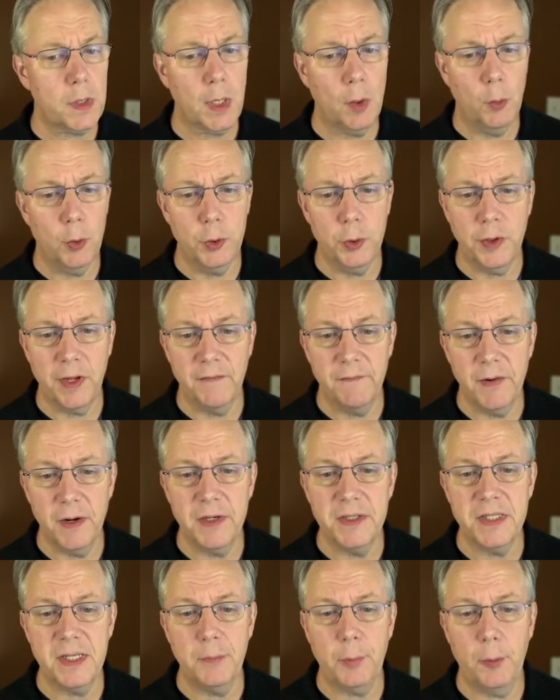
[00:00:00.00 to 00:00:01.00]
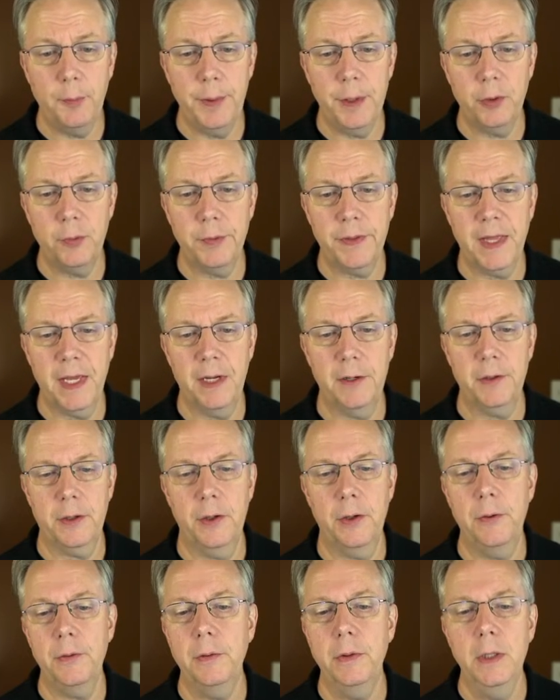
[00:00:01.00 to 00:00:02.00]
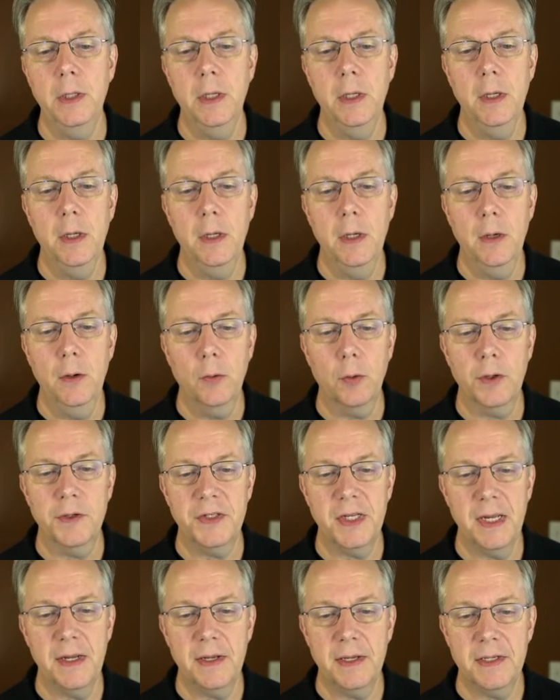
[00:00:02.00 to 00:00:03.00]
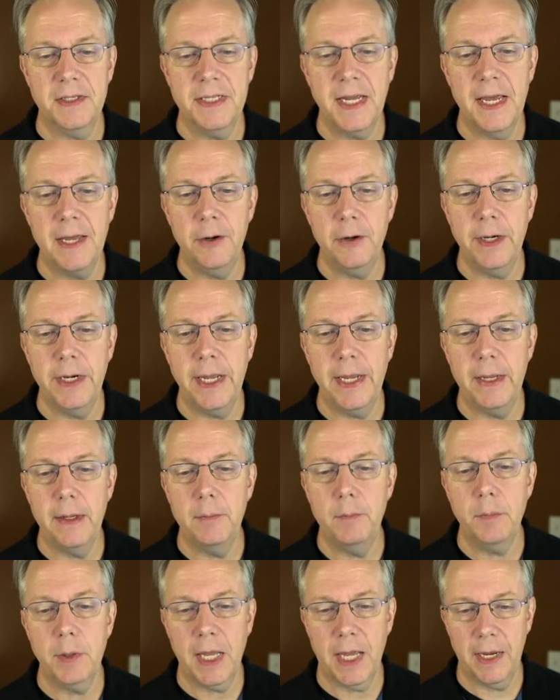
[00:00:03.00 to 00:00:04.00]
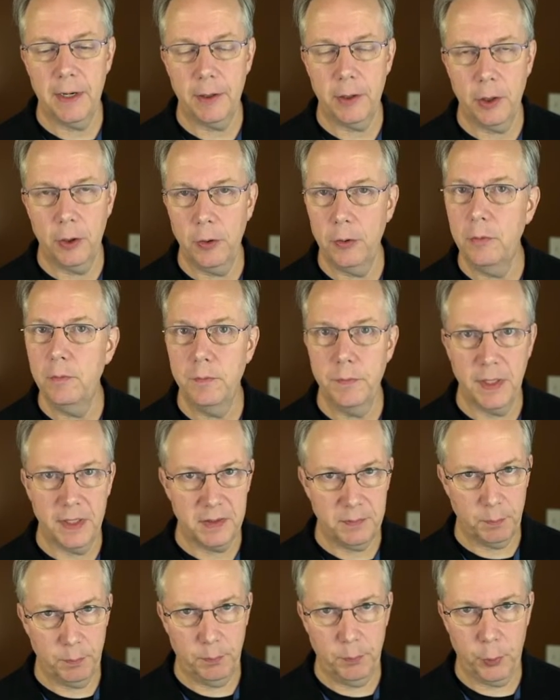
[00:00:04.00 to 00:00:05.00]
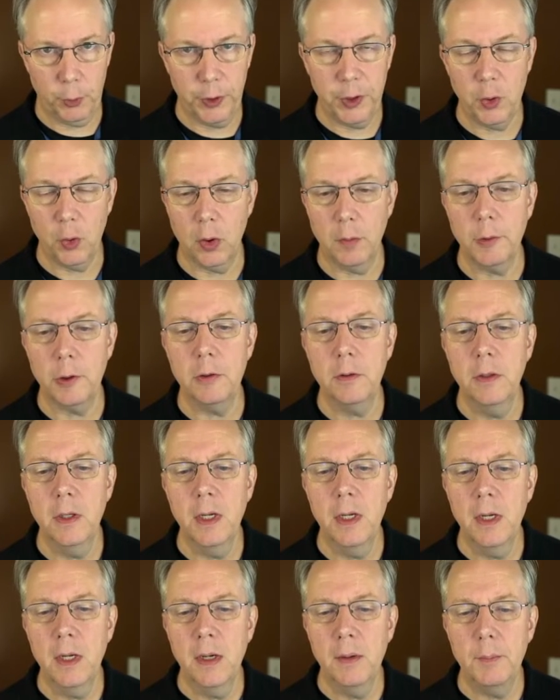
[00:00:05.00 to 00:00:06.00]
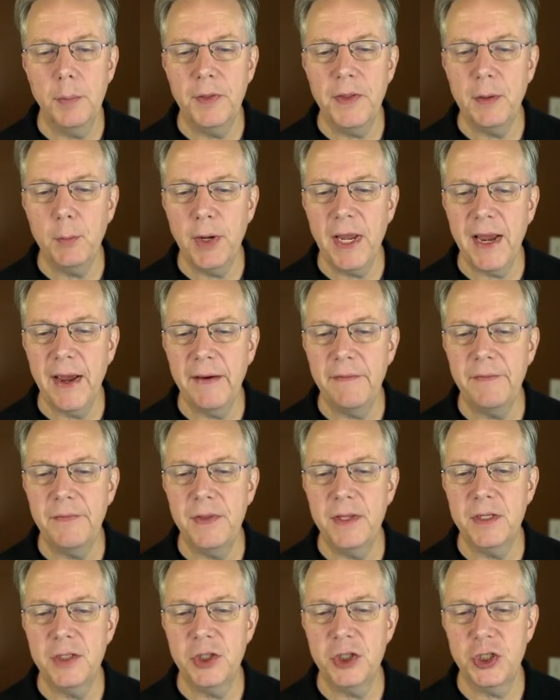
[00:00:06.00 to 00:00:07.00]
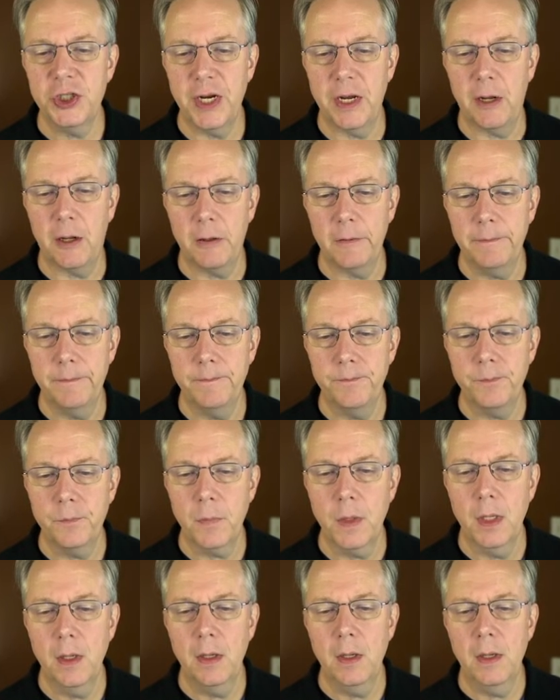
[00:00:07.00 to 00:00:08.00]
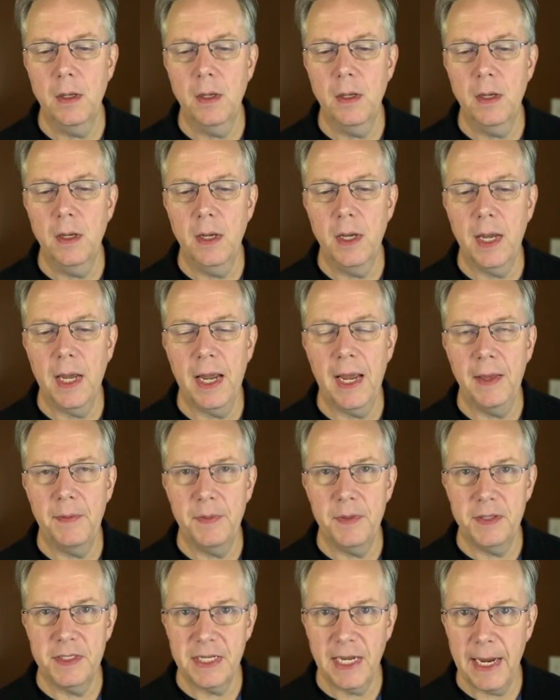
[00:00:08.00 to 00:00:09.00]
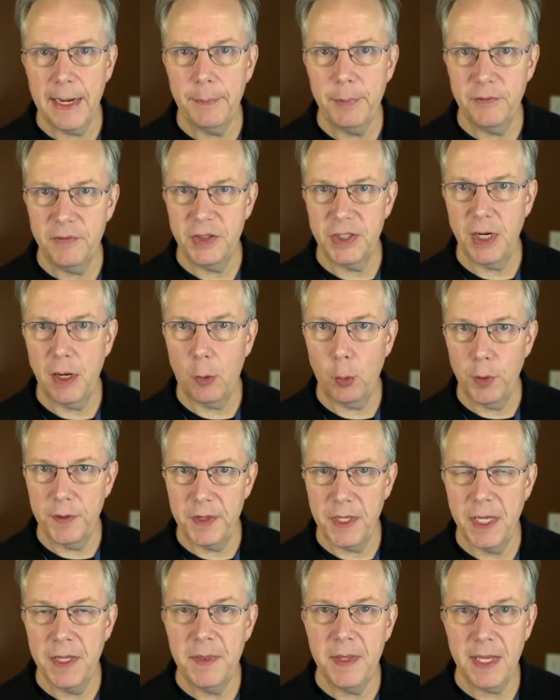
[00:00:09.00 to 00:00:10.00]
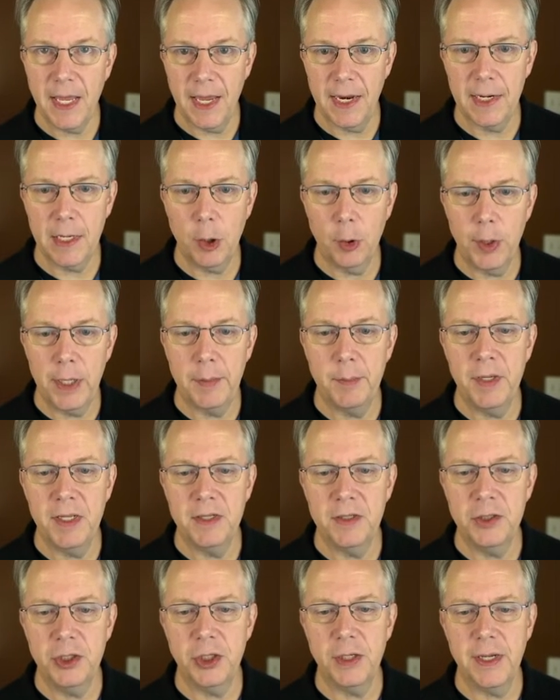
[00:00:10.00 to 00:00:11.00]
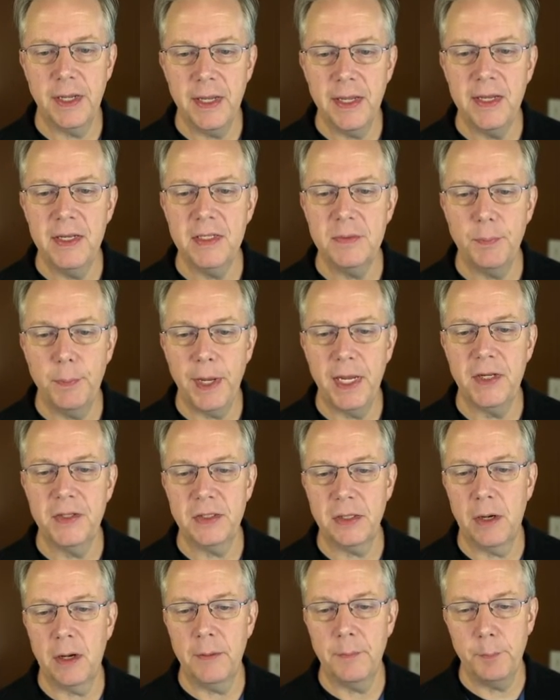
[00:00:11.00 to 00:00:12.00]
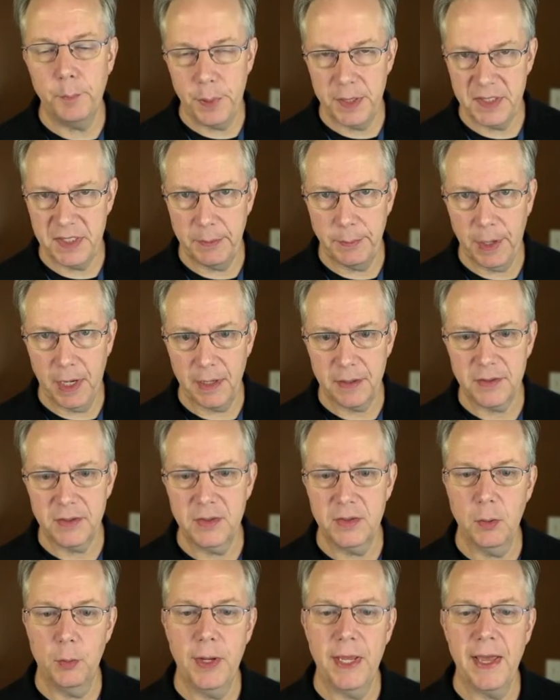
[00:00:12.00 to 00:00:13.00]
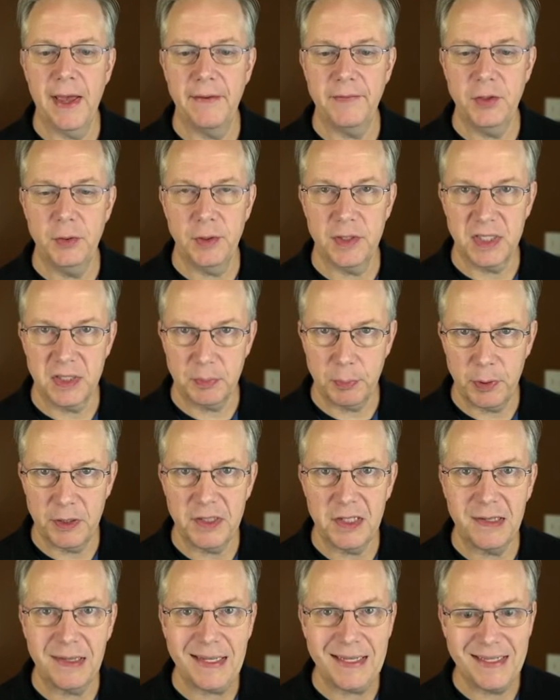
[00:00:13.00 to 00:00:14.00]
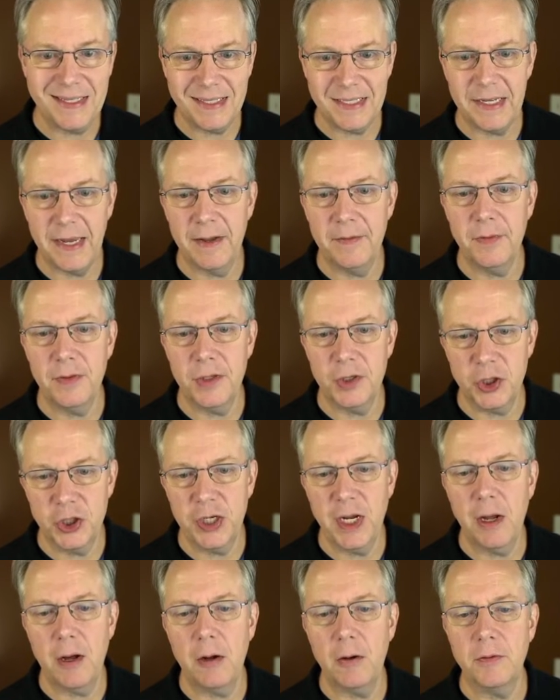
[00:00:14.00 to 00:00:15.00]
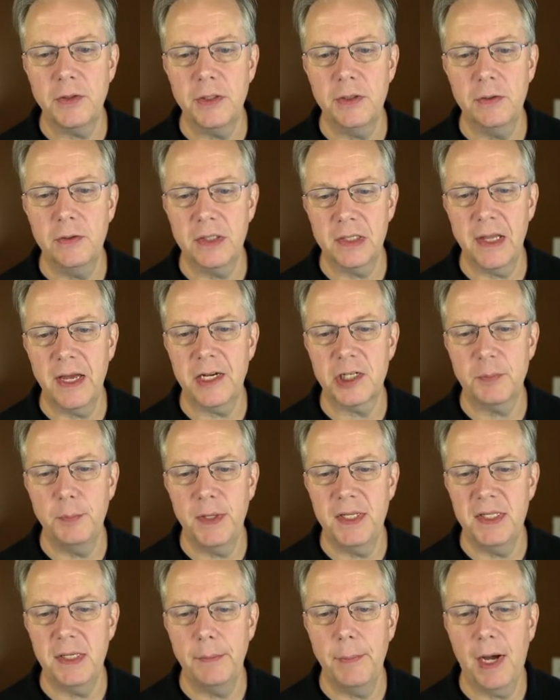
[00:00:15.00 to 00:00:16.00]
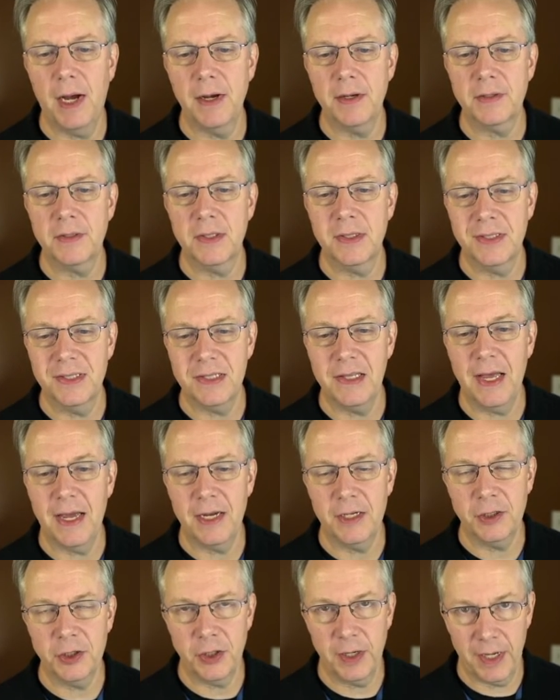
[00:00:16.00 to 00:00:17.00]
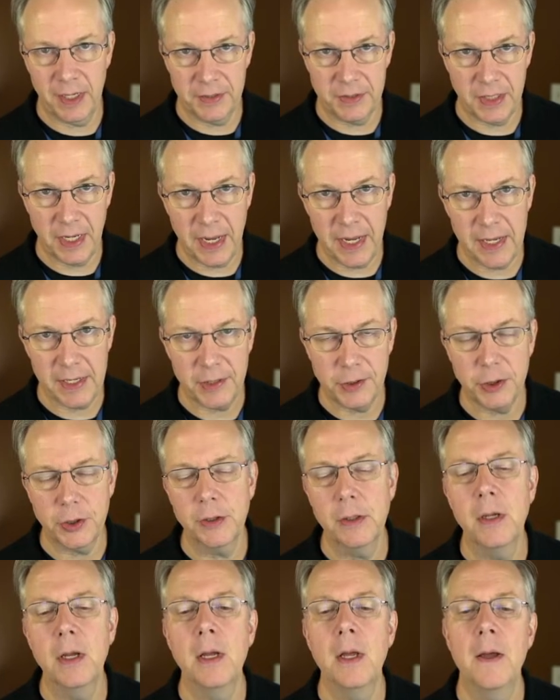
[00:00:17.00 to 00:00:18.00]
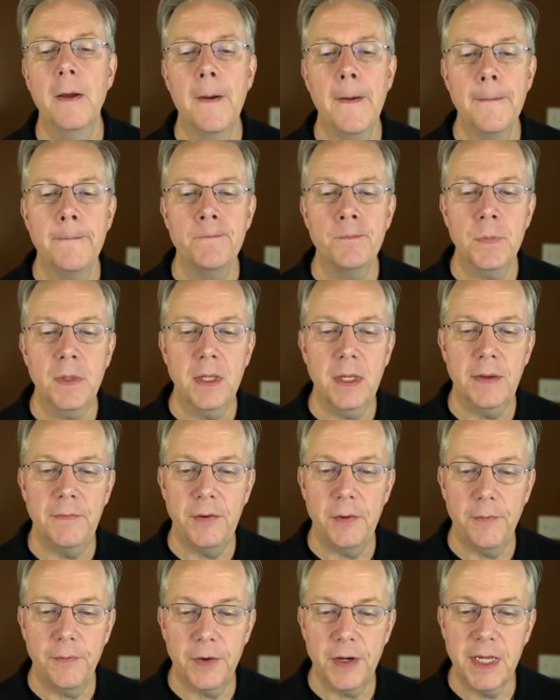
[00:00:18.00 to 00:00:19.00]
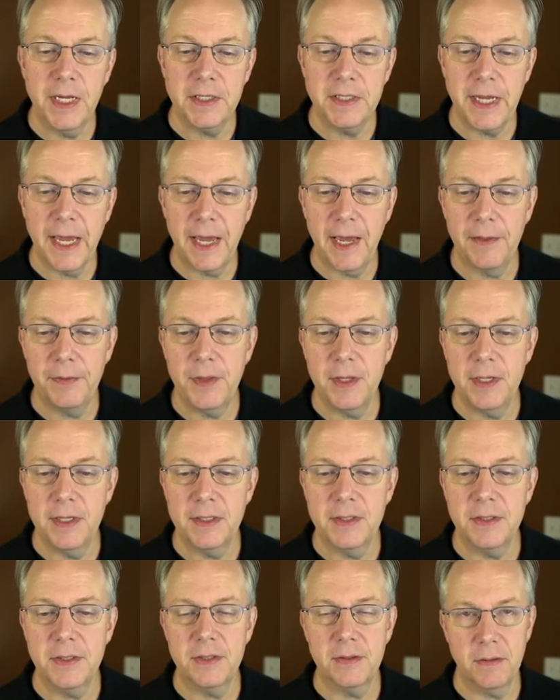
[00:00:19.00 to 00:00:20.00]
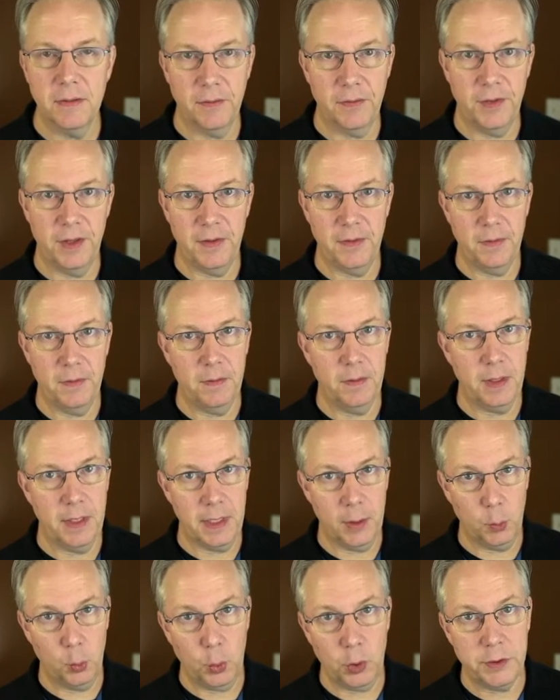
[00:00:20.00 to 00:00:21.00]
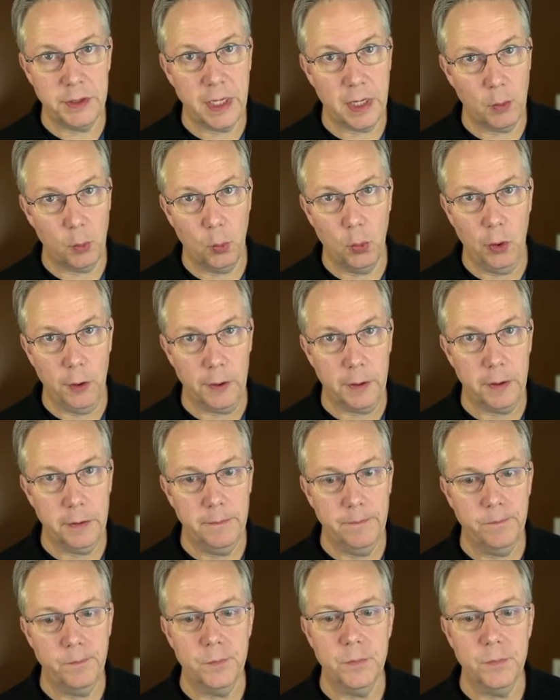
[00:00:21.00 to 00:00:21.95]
We're doing a very simple build with Kaniko. We're saying container name Kaniko, that's pretty normal, but then we have this shell. And the type of shell within the Kaniko image is based on BusyBox. So we have to explicitly set the shell to slash BusyBox slash sh. If you forget to add this, then it will not work.